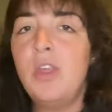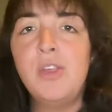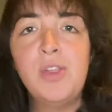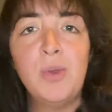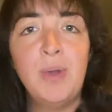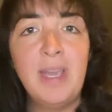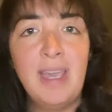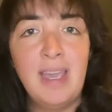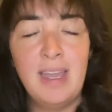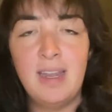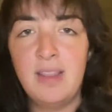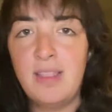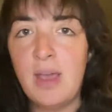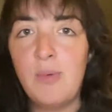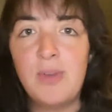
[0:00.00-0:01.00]
So
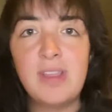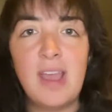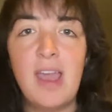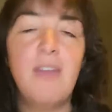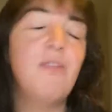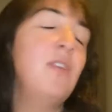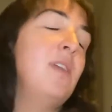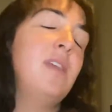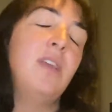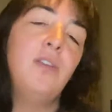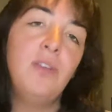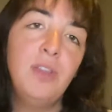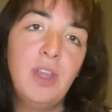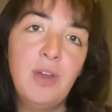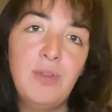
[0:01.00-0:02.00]
again, that was every
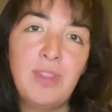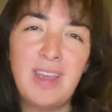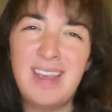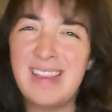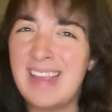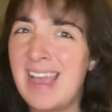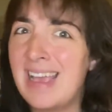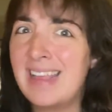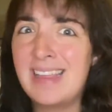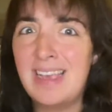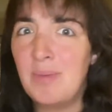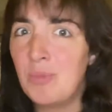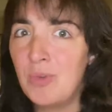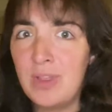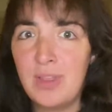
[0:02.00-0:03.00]
single note, the exact
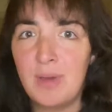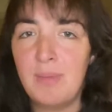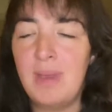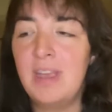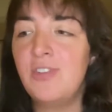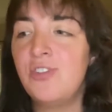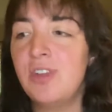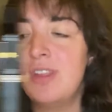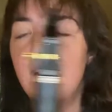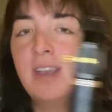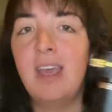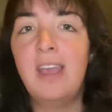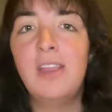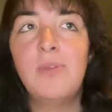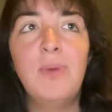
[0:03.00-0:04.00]
same rhythm. It's just a
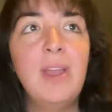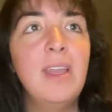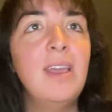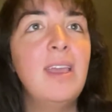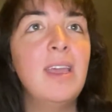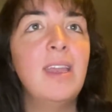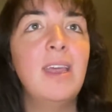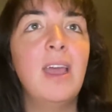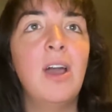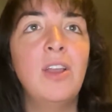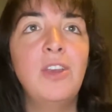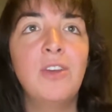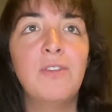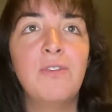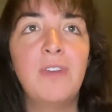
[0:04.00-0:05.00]
nice way to get it
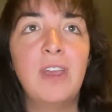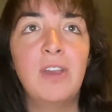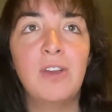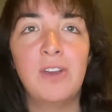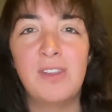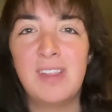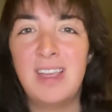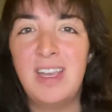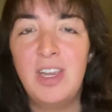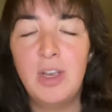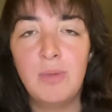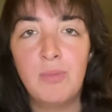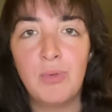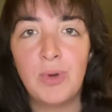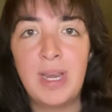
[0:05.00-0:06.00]
on your fingers, in
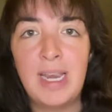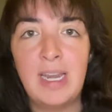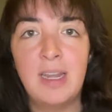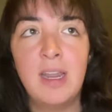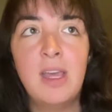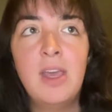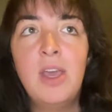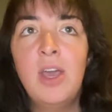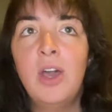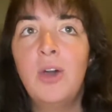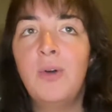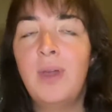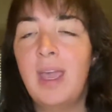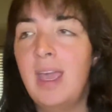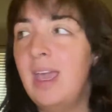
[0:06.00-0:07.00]
your brain,
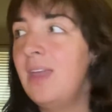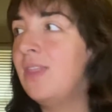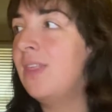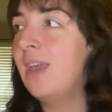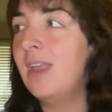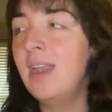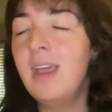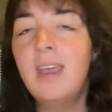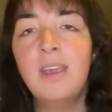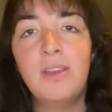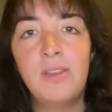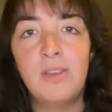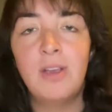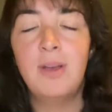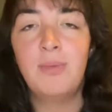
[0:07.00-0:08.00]
okay? Then I
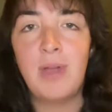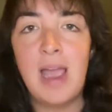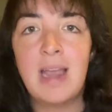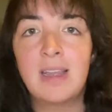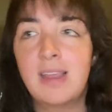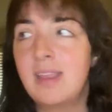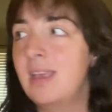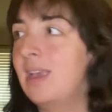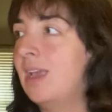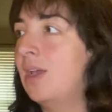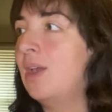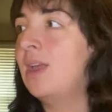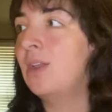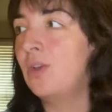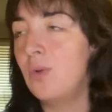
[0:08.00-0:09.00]
can start practicing
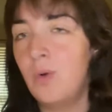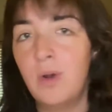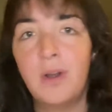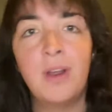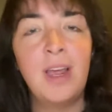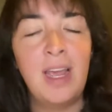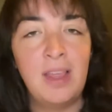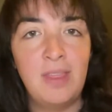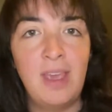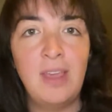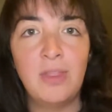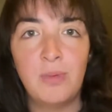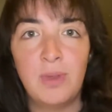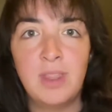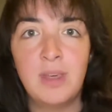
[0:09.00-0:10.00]
it in quarter, eighth,
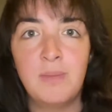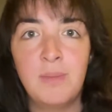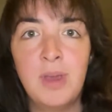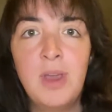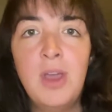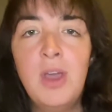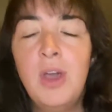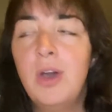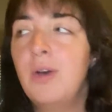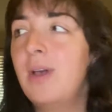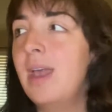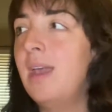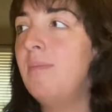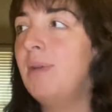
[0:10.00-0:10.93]
eighth rhythm, okay?